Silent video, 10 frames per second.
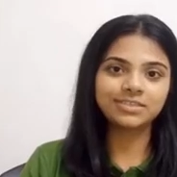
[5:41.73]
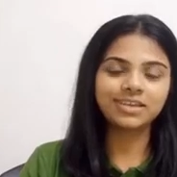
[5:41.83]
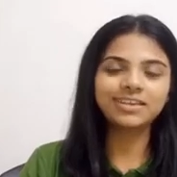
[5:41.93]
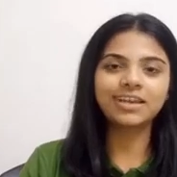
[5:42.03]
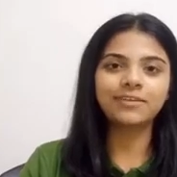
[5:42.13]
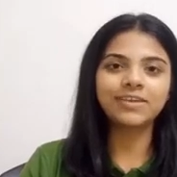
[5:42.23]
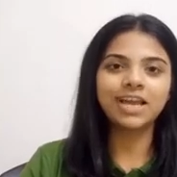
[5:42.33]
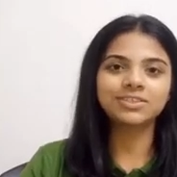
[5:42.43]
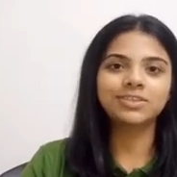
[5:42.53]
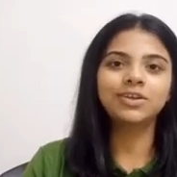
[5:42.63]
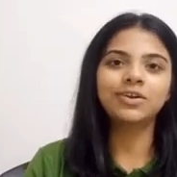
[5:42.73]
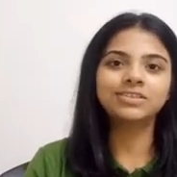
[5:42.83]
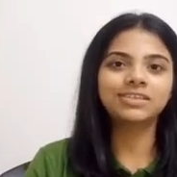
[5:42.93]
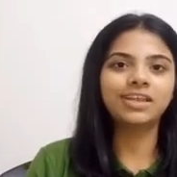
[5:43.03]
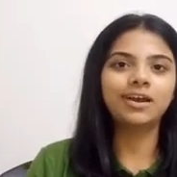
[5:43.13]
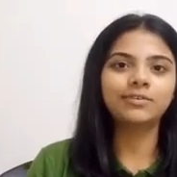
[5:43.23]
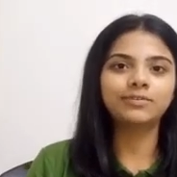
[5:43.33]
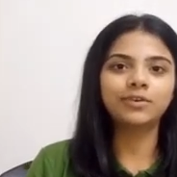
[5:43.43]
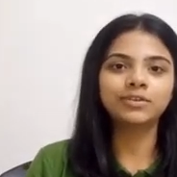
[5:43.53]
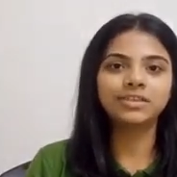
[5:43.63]
Yeah, we actually got the graph
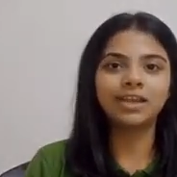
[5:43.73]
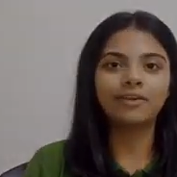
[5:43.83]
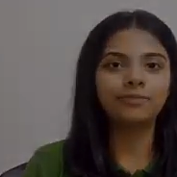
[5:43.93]
on the graph